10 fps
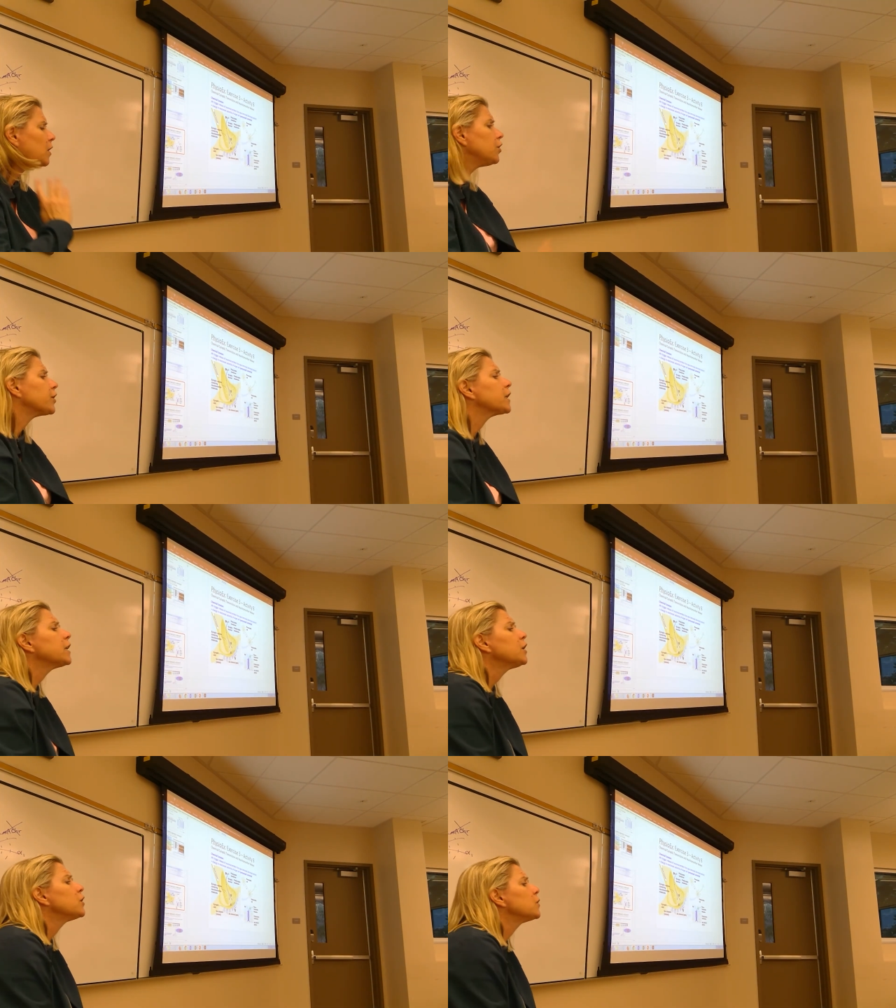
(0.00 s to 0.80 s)
you're
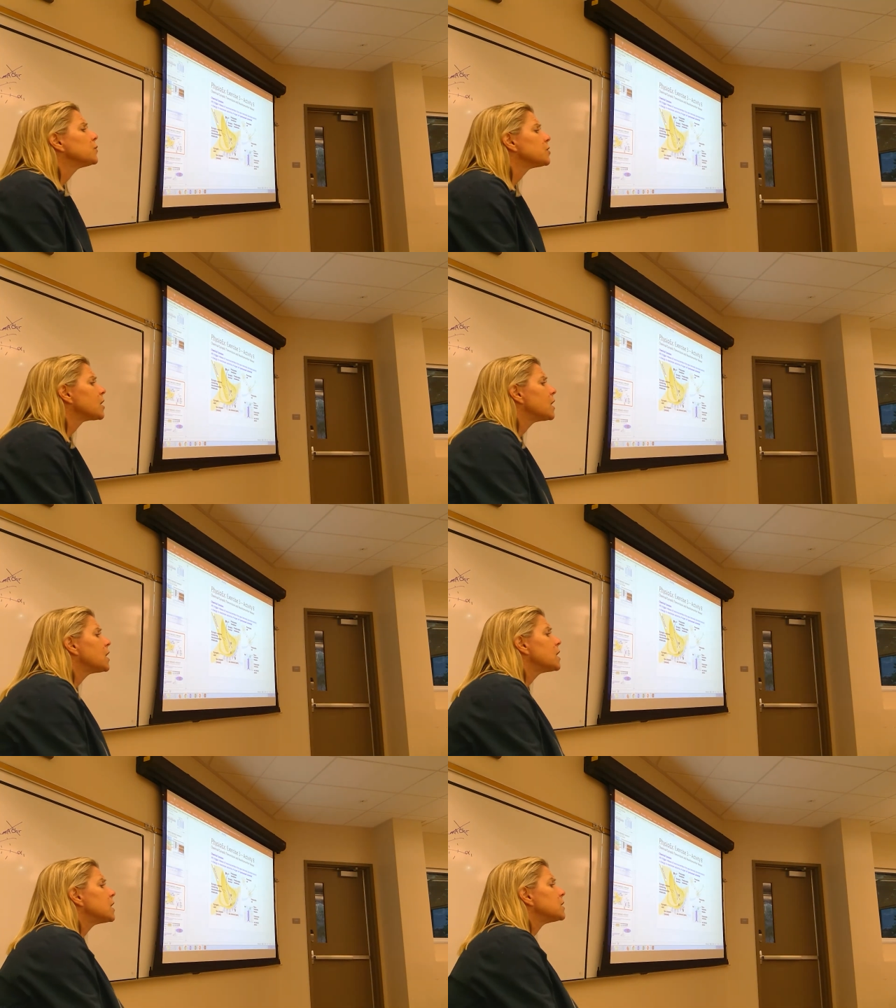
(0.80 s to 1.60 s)
going to use
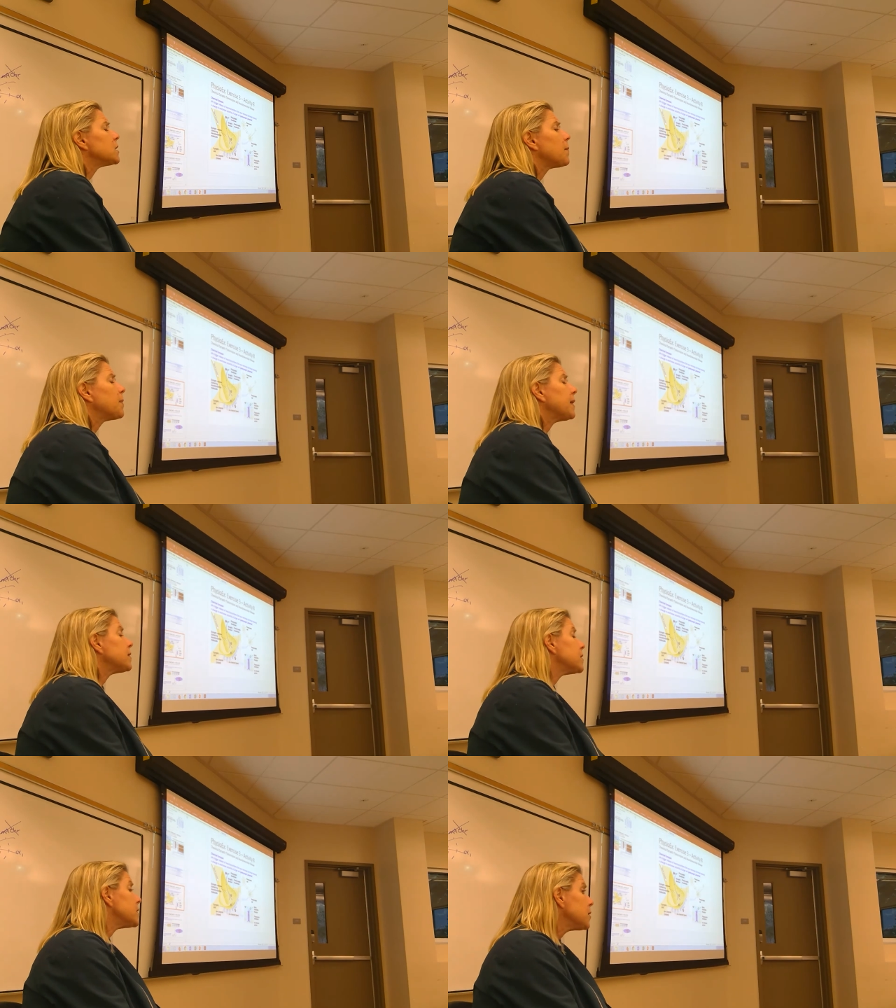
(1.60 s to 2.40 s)
something
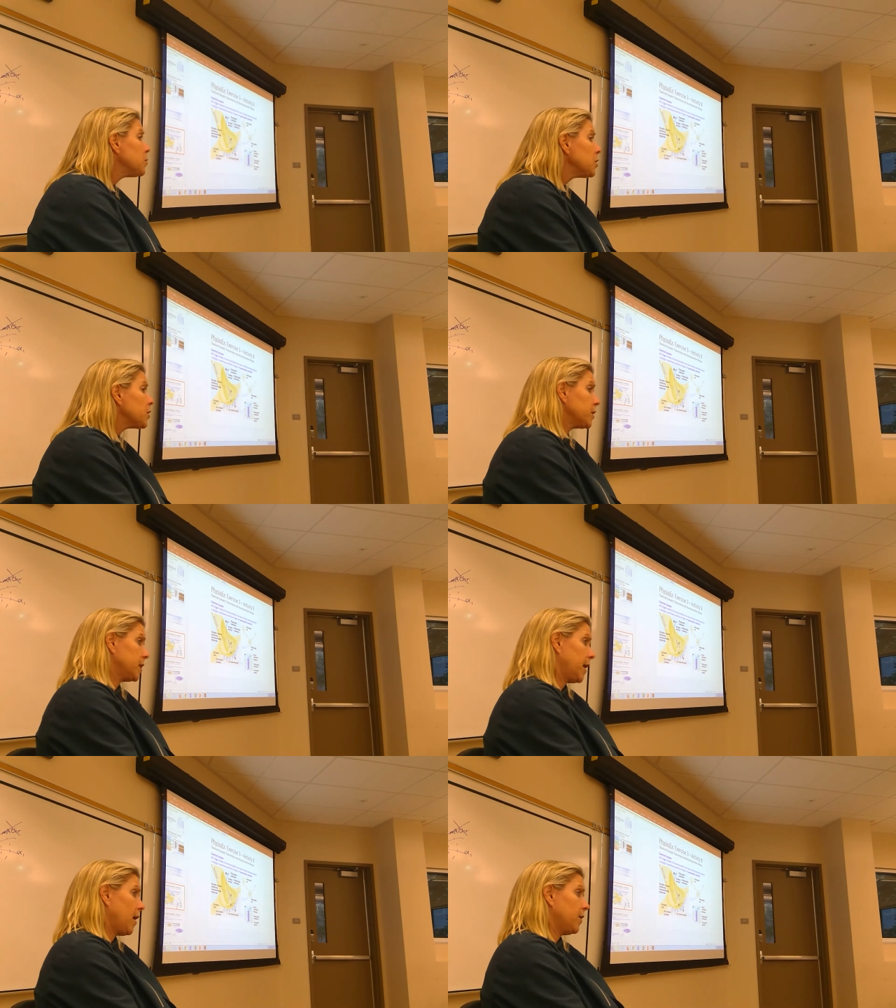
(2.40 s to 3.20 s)
similar to
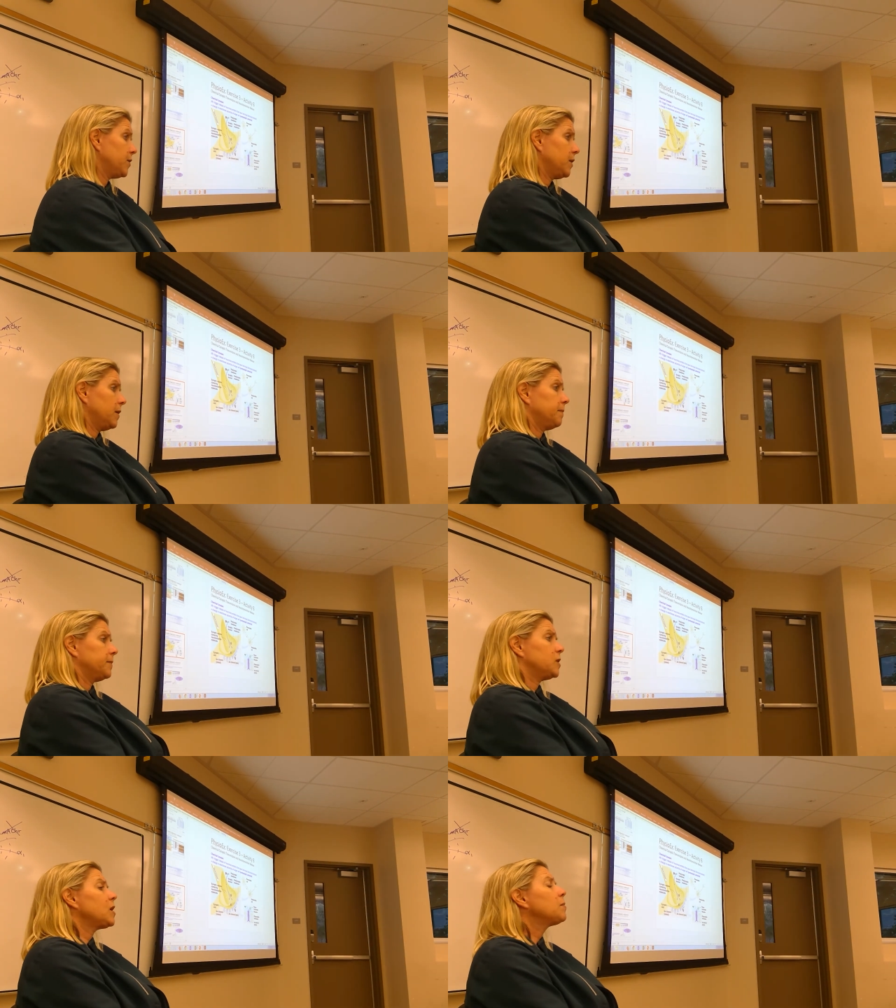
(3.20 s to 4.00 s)
calcium,
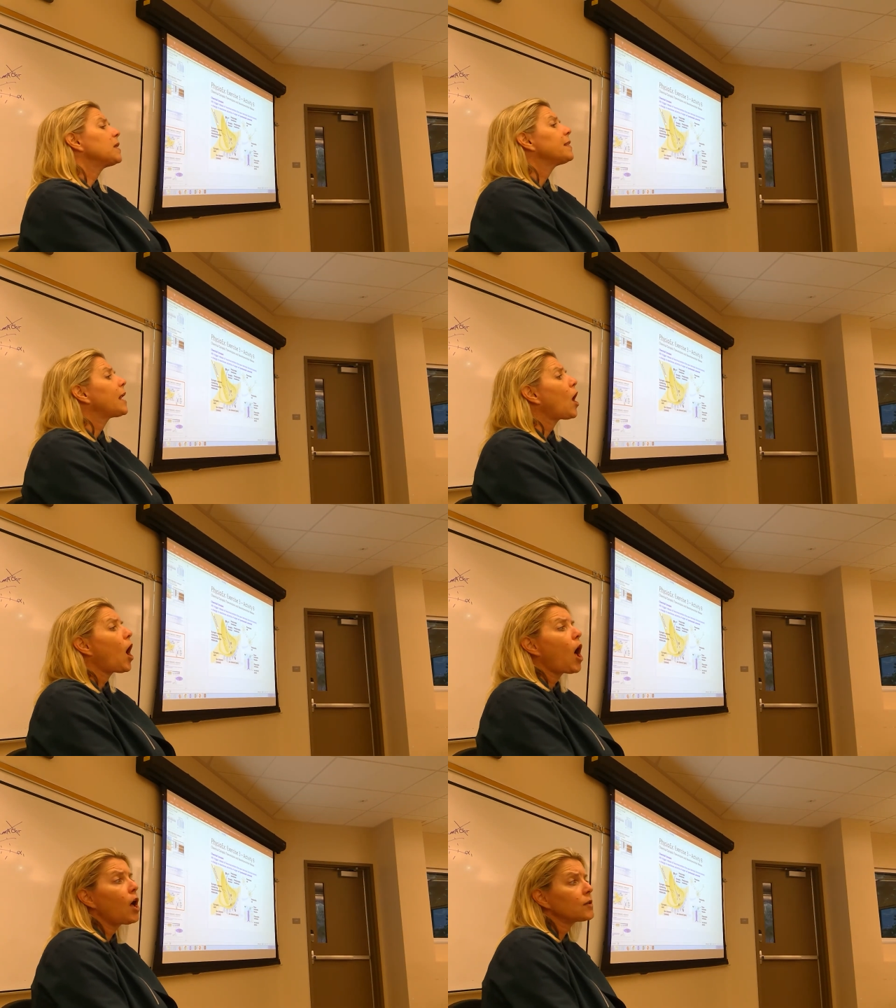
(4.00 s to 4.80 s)
something that
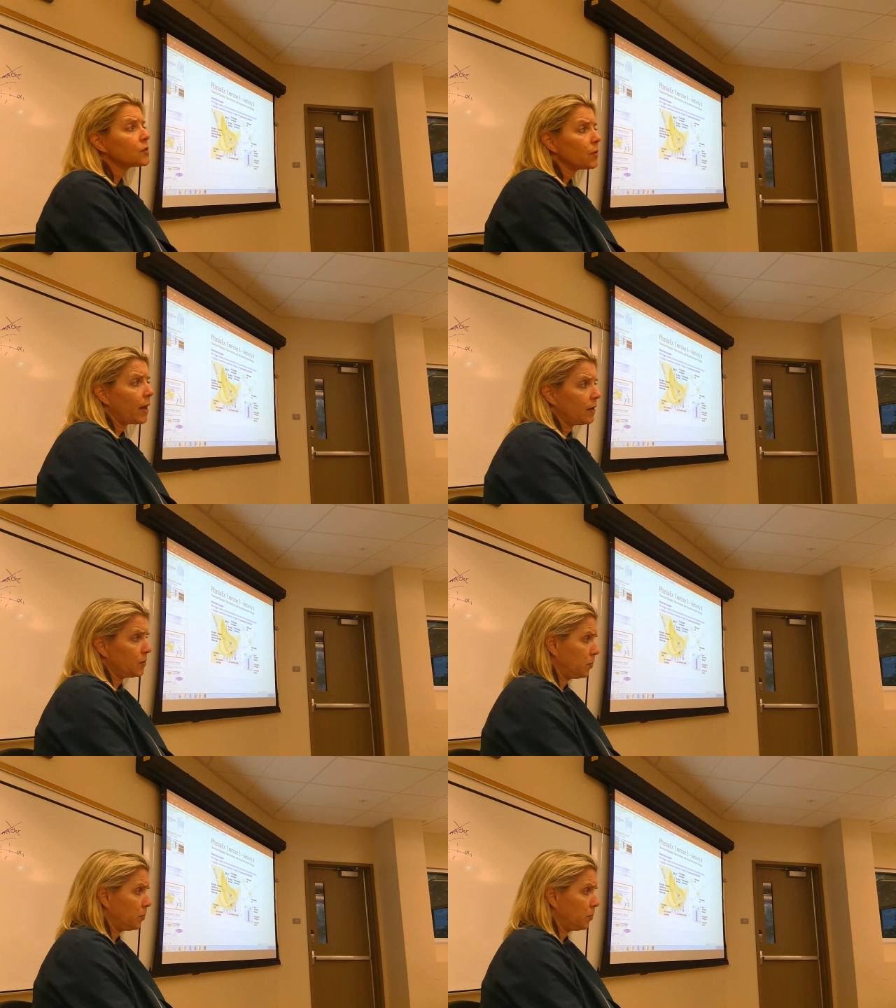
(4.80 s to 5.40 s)
also has